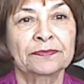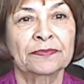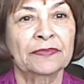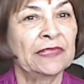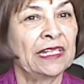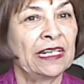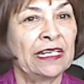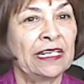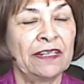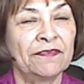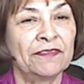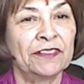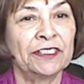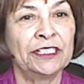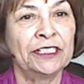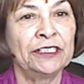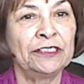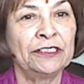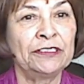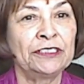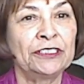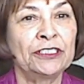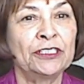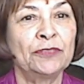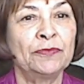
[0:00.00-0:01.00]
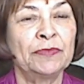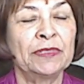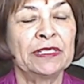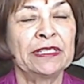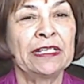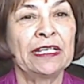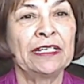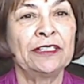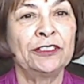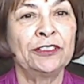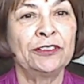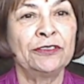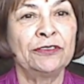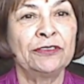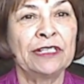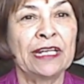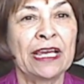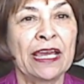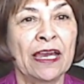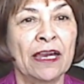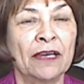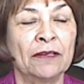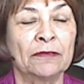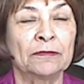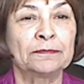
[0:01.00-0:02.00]
They never used to, but they do
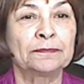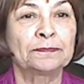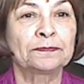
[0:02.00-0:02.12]
now.